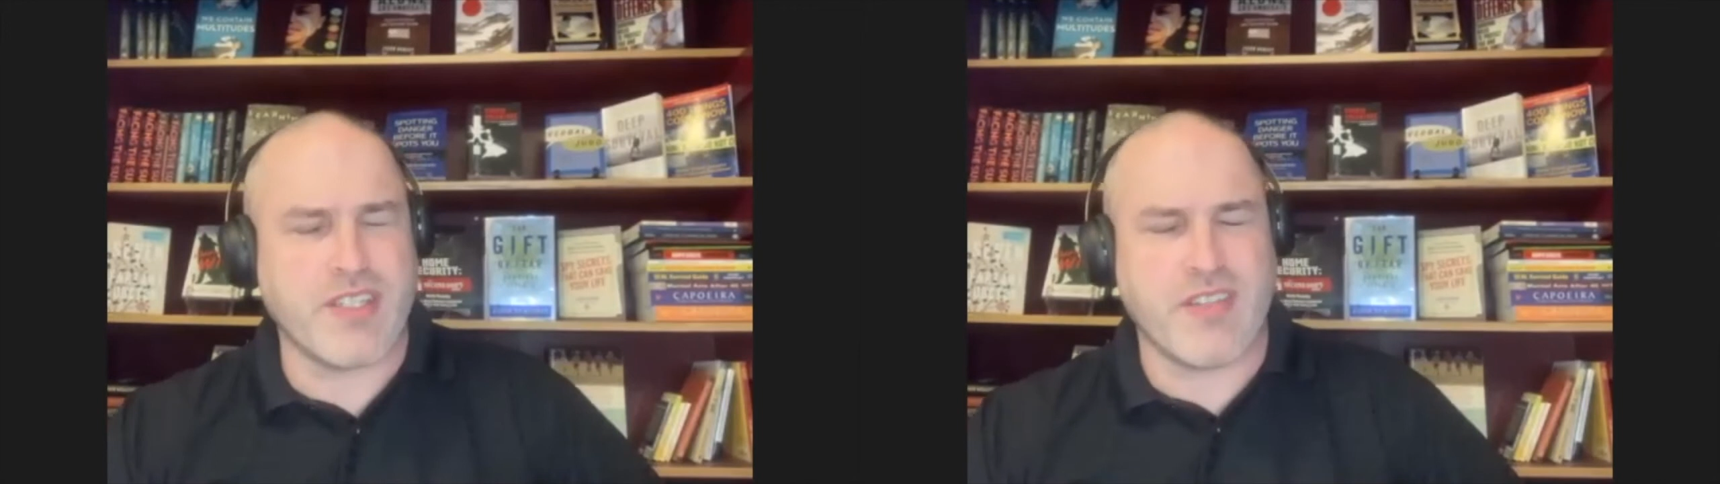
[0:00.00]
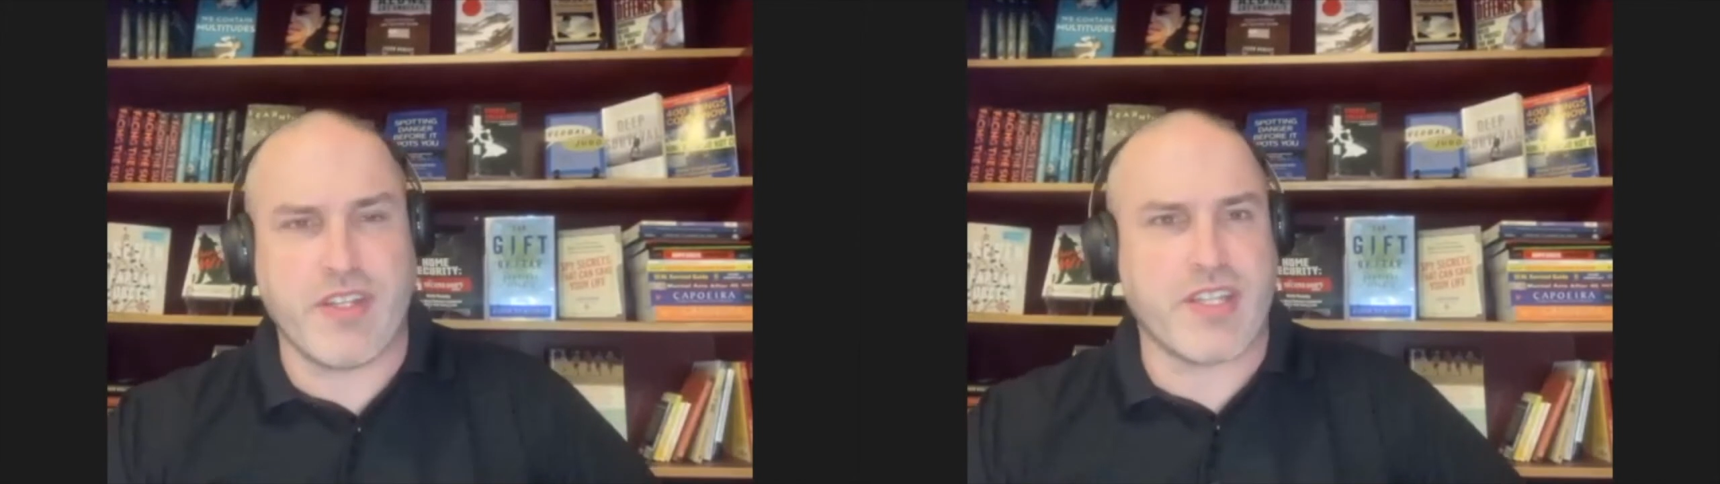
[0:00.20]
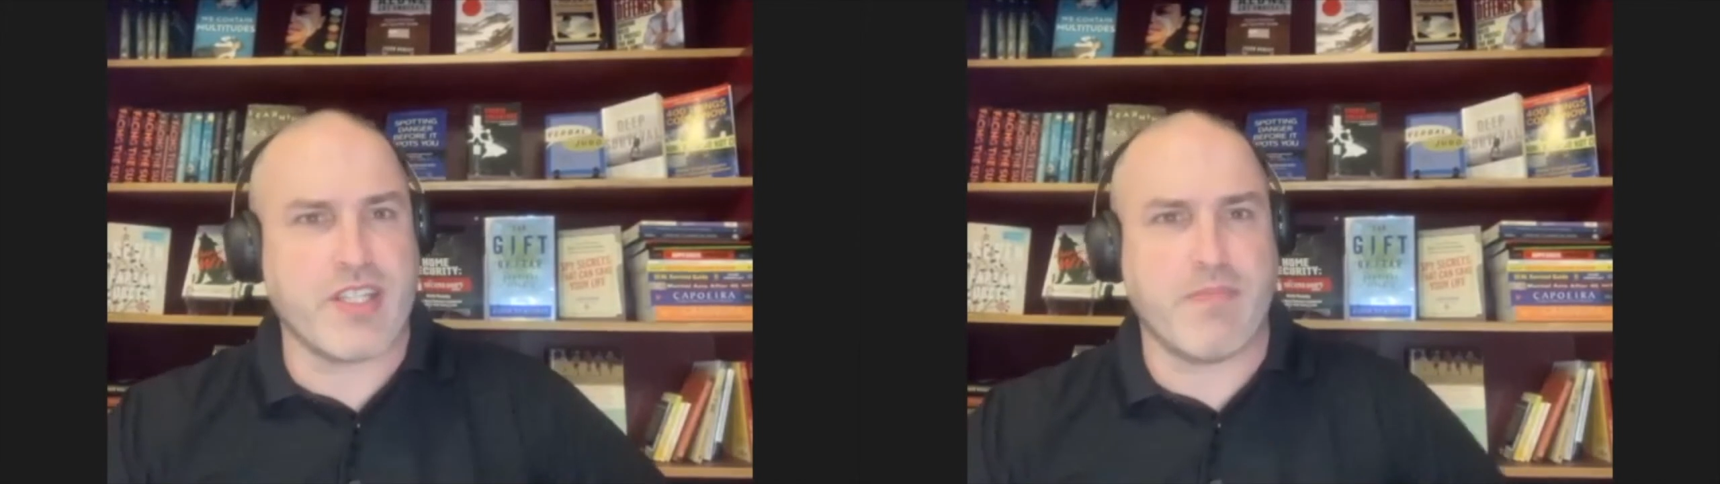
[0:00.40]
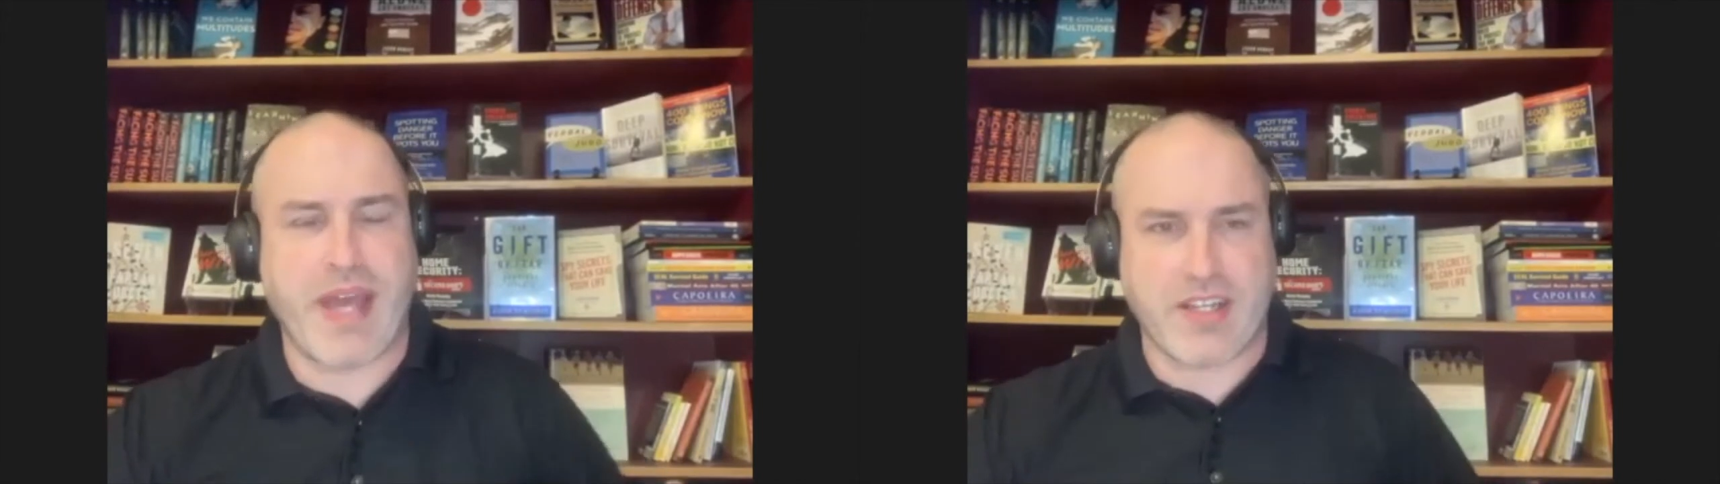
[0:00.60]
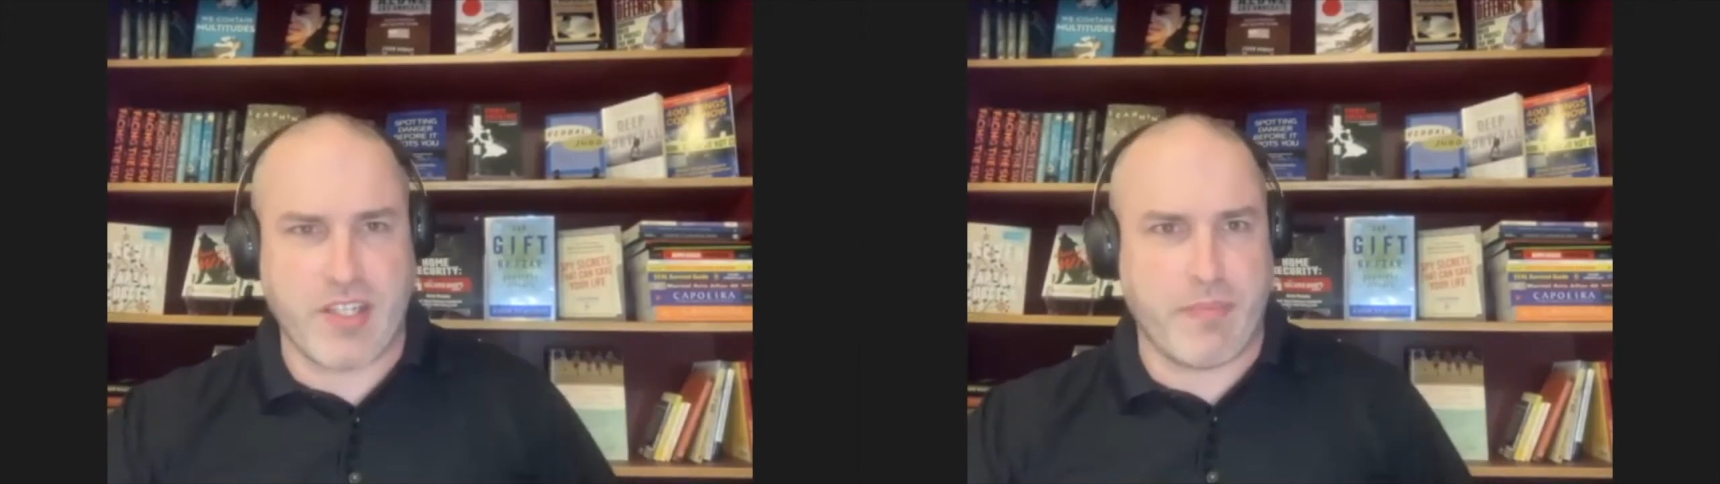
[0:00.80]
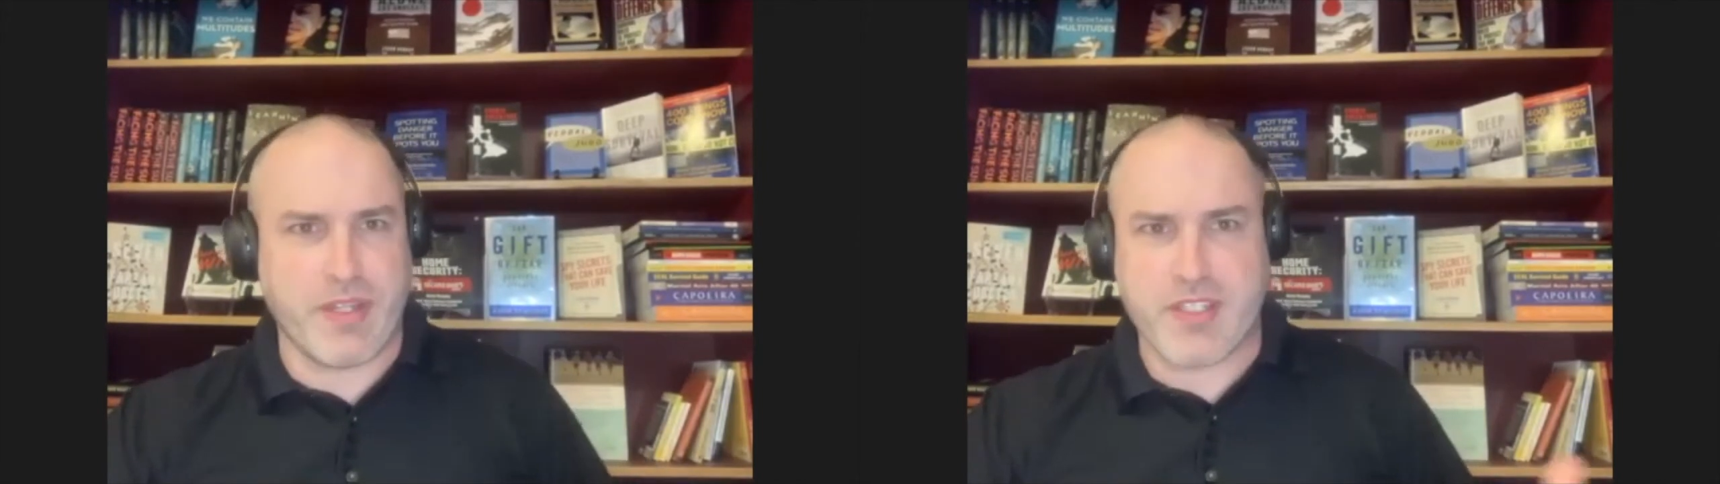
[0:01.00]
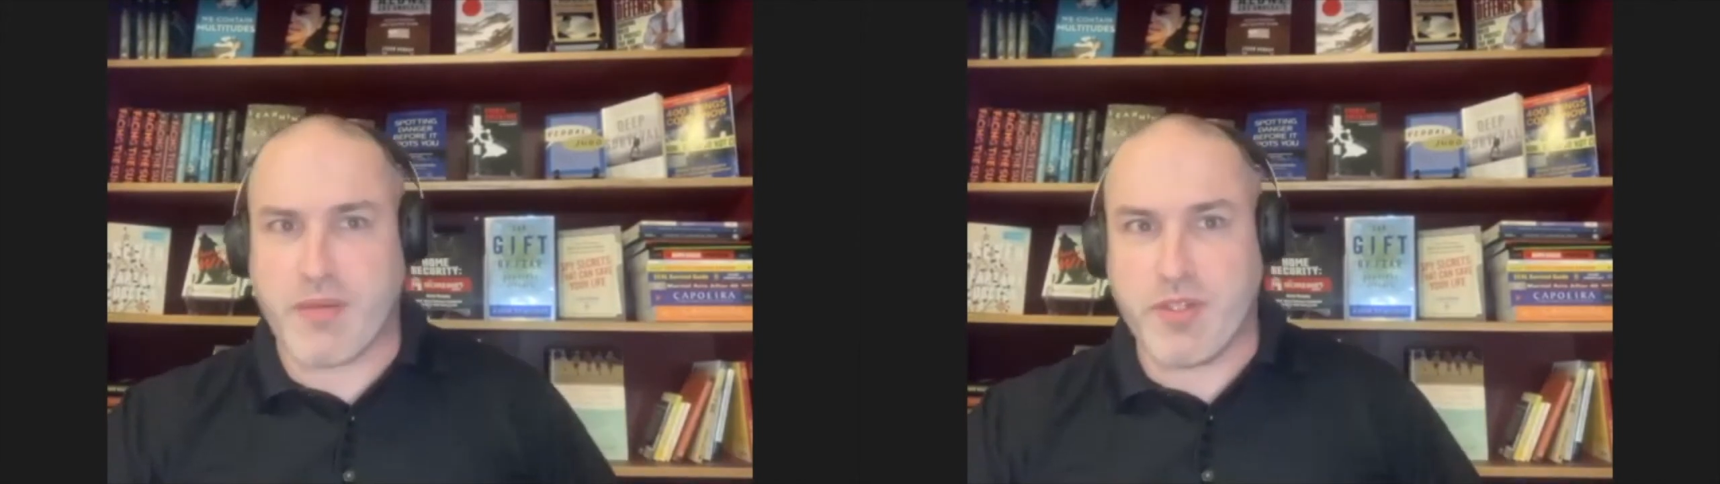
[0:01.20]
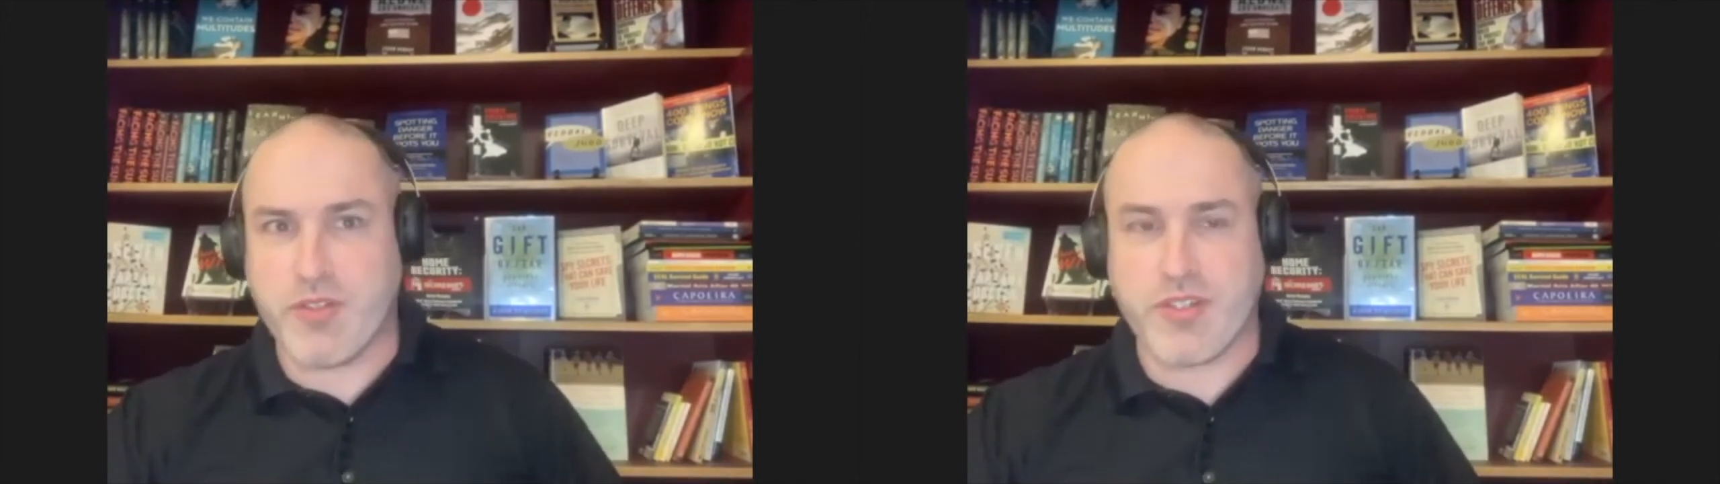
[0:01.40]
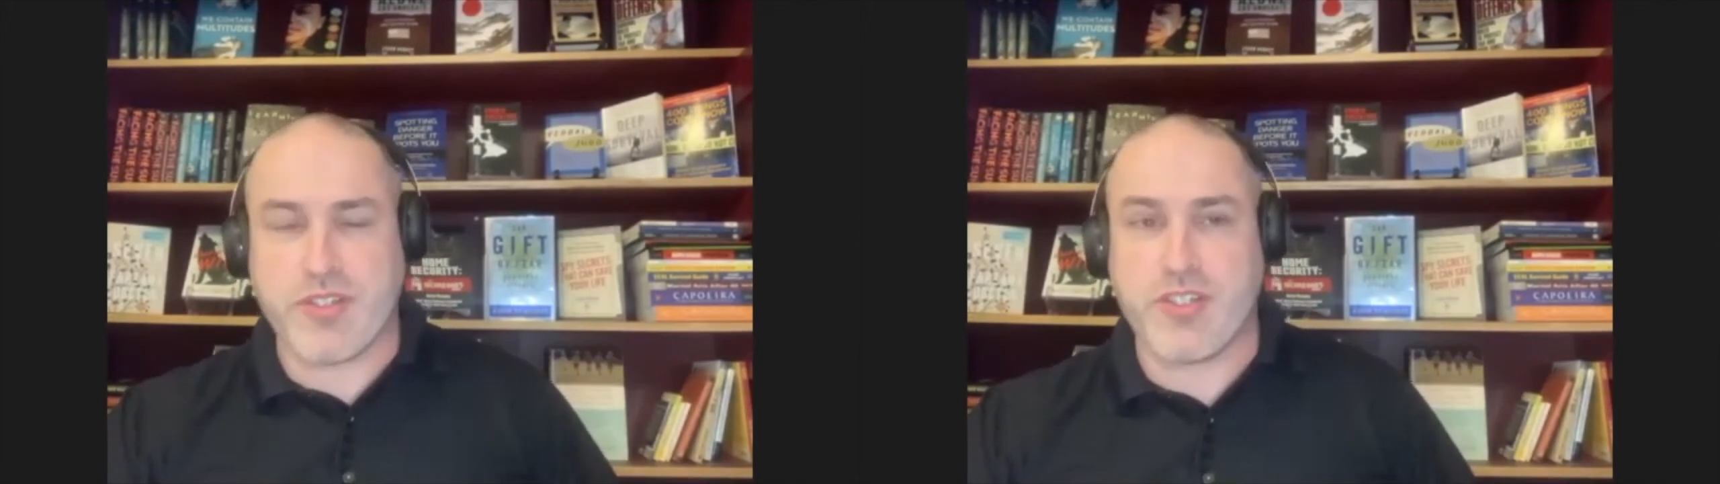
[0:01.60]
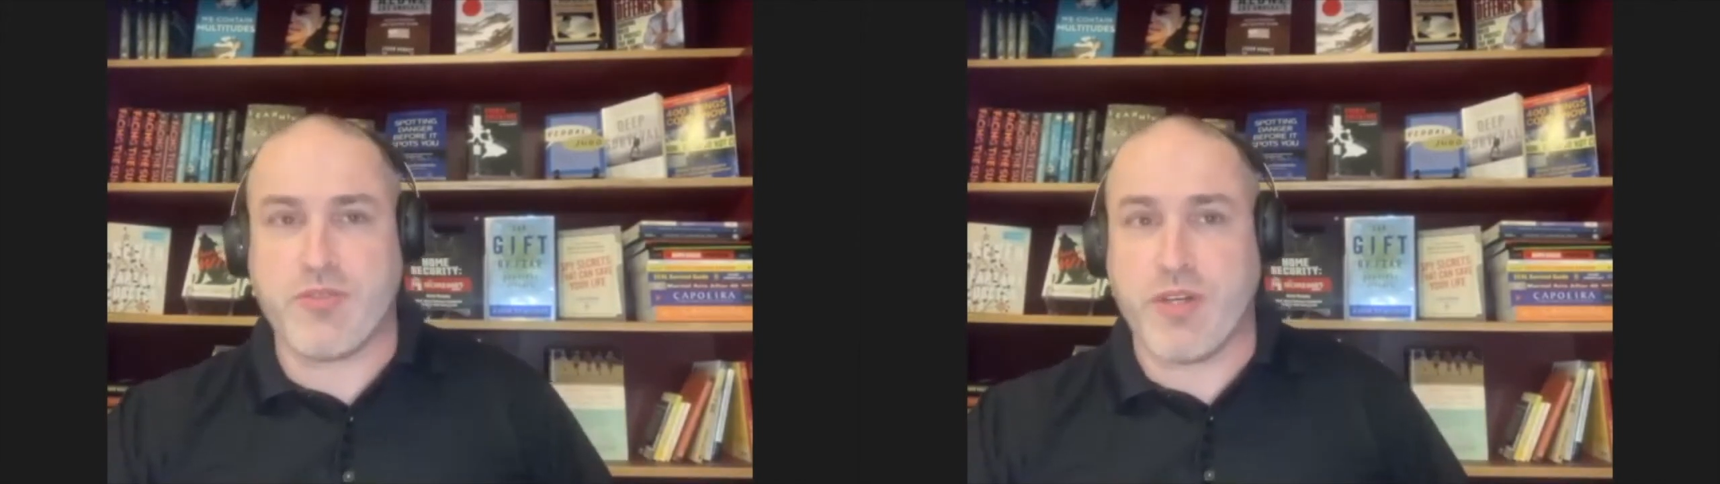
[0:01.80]
And then it gets backed up anytime you look in
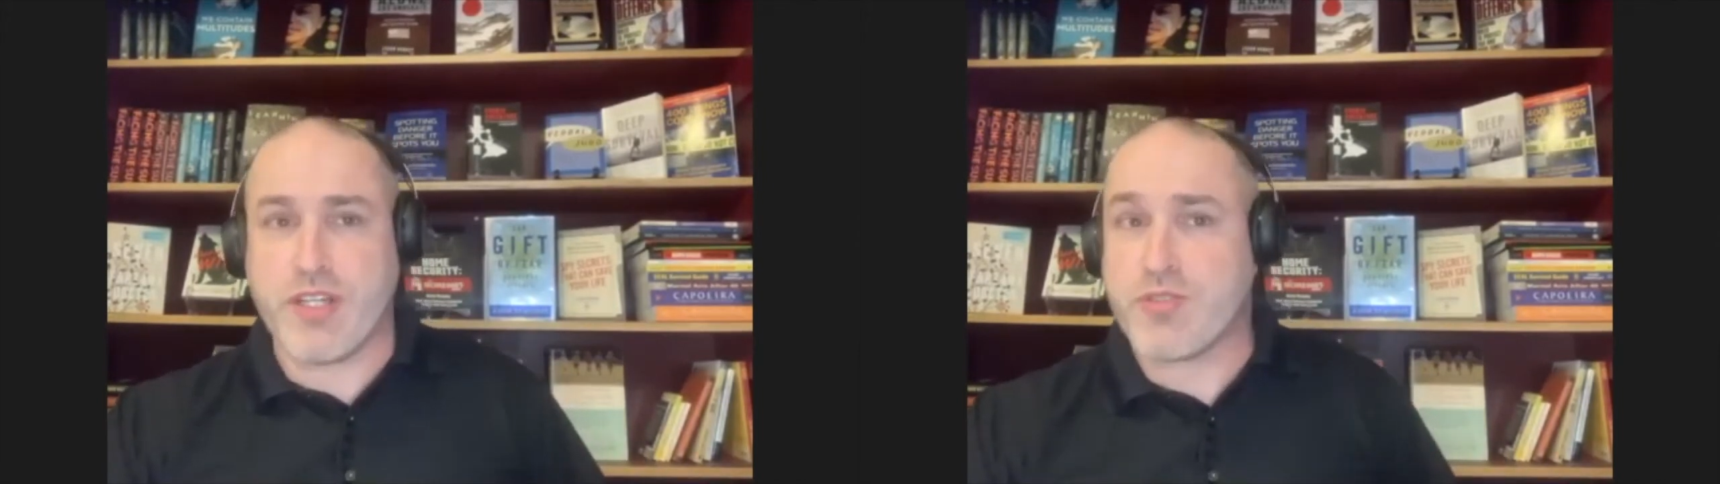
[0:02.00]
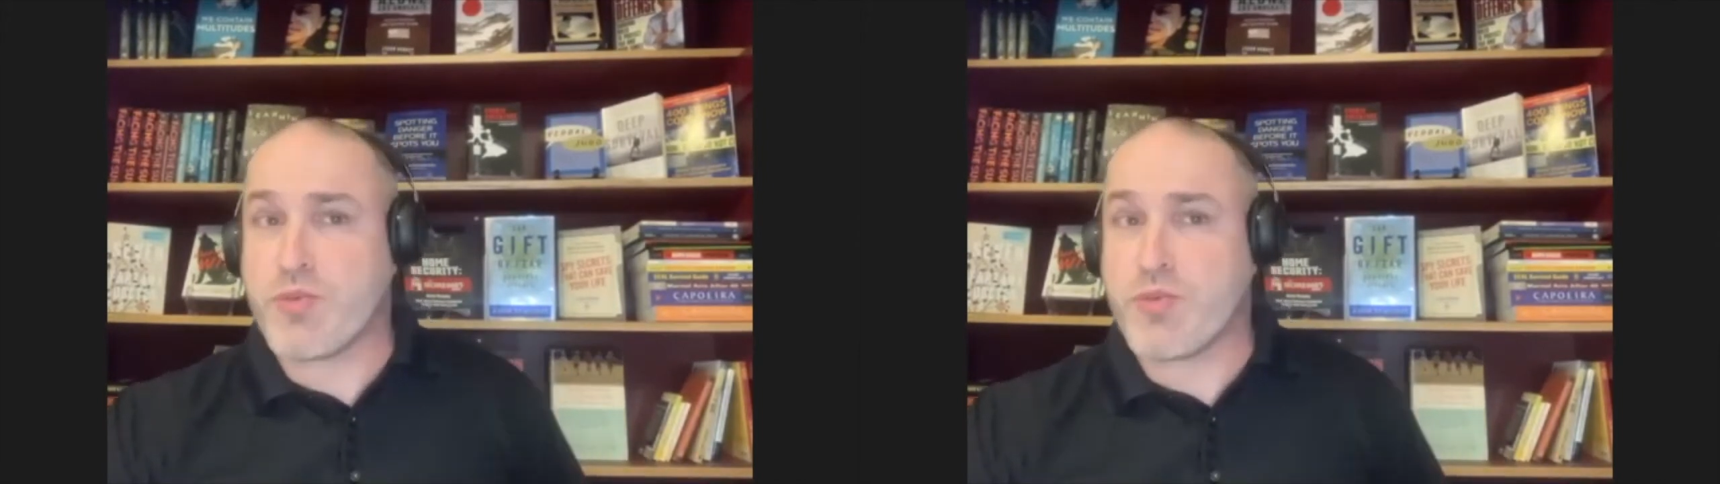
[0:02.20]
situations